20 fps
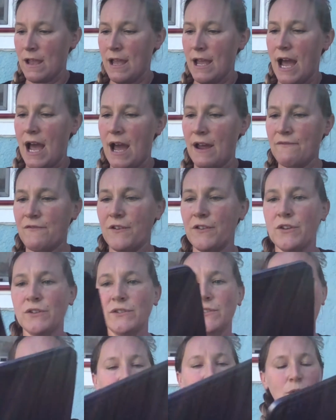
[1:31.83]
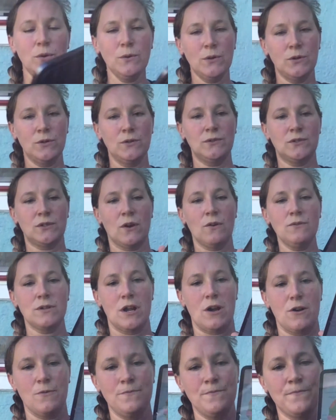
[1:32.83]
And for those of you who don't
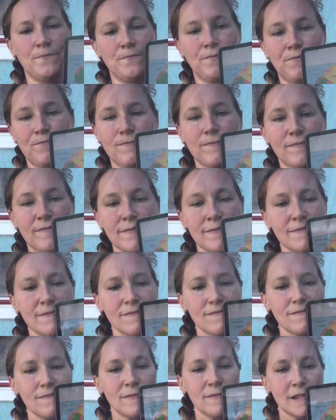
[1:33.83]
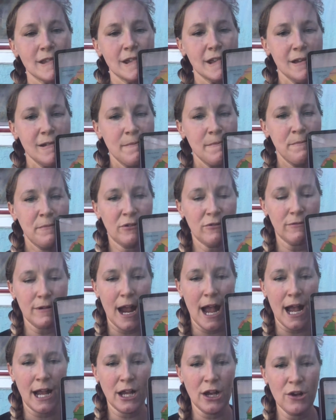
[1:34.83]
know,
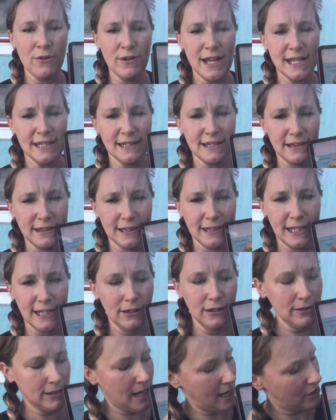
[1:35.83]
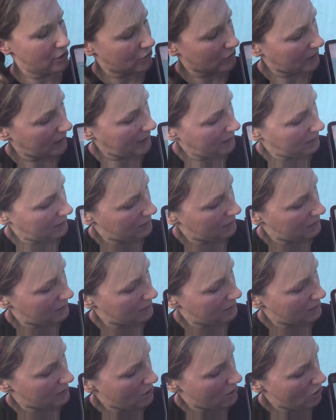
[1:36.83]
Morocco is a little country
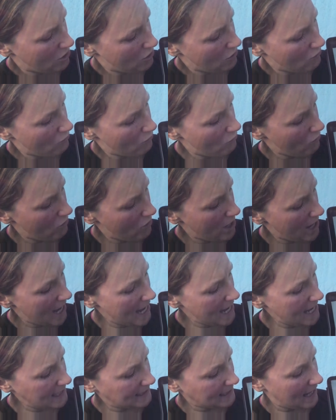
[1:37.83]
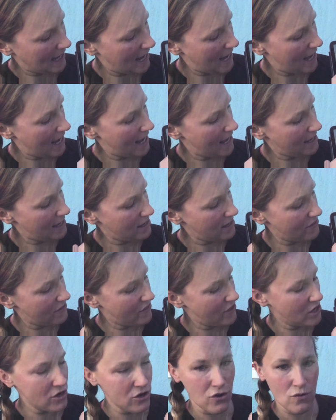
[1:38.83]
right on
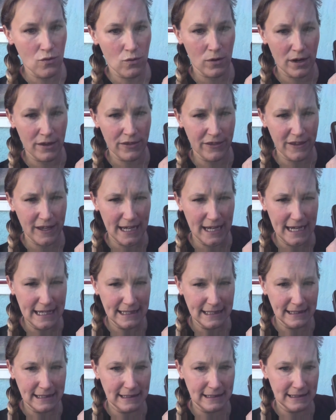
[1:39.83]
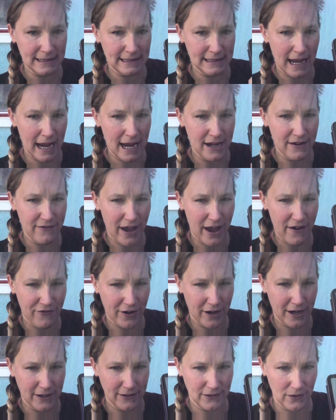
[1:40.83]
the northeast side of
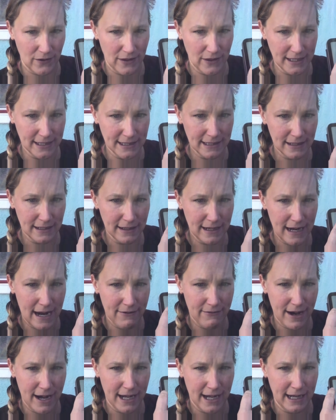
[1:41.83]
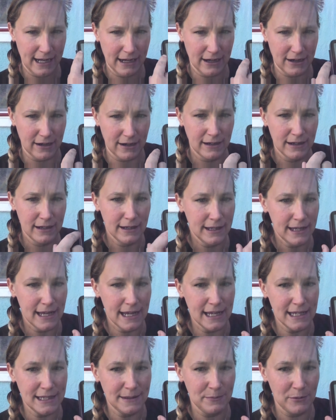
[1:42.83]
Africa. So this little guy right here
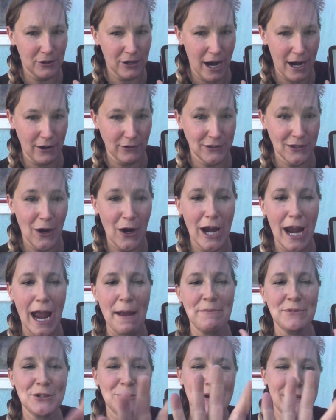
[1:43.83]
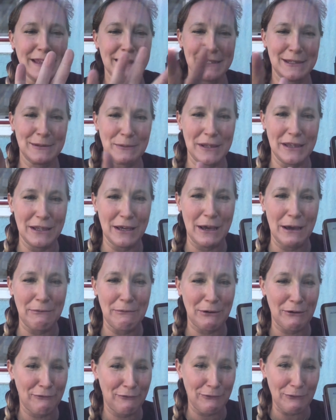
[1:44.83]
is Morocco. Sorry, I'm doing this with the
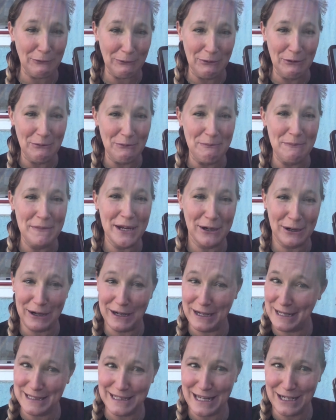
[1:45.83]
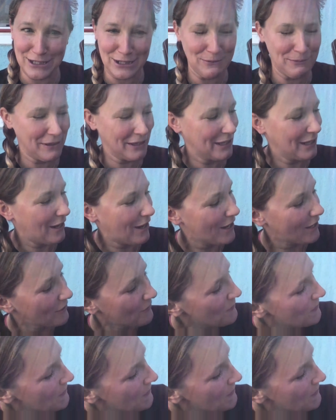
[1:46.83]
mirror and it's actually really hard.